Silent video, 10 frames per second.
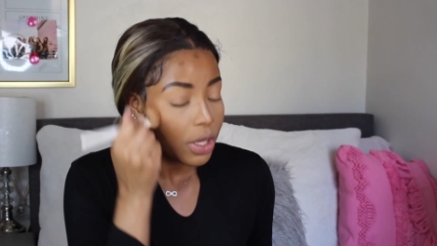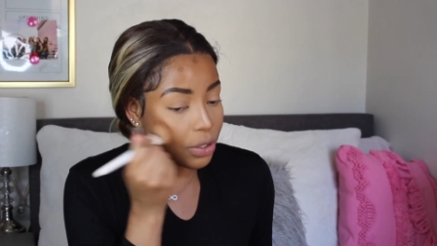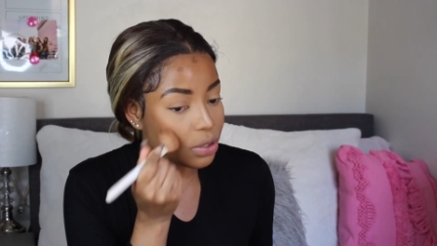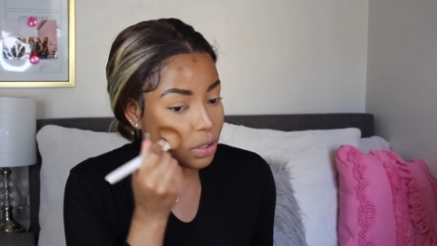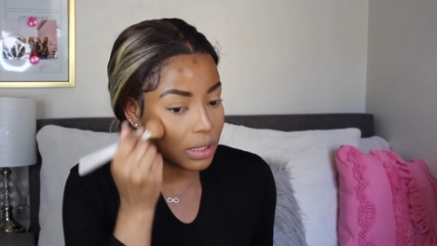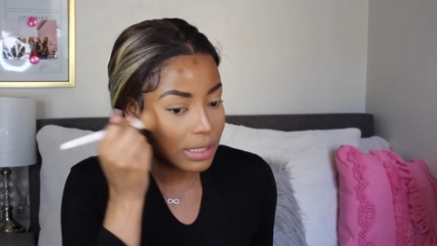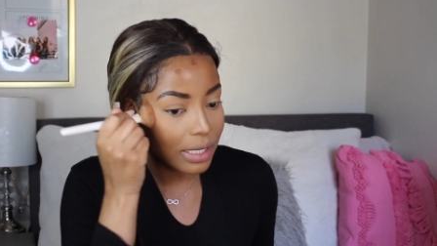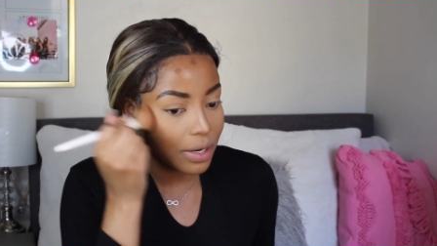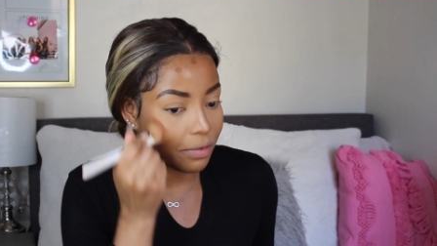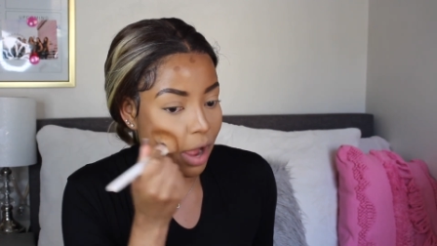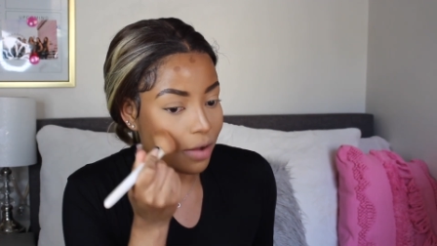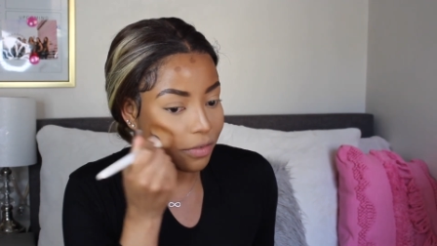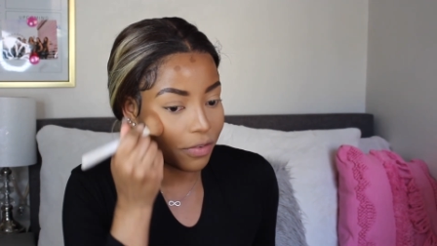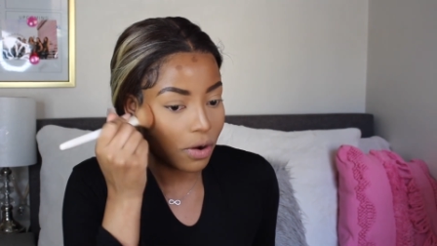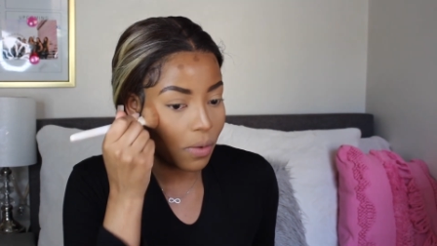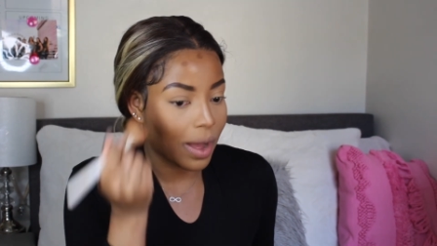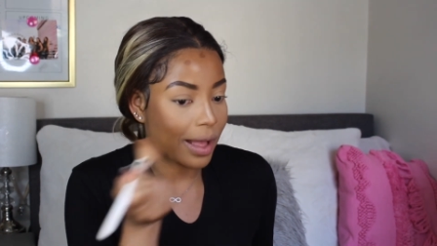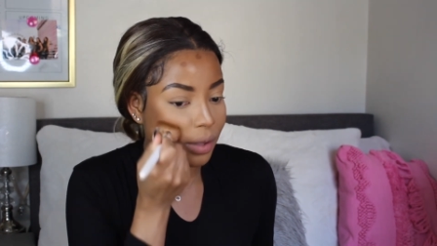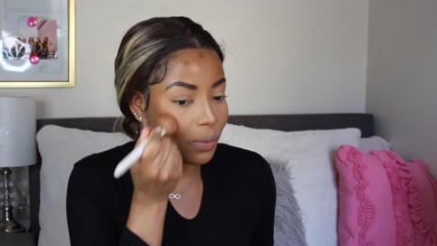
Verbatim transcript: you should stick around for a while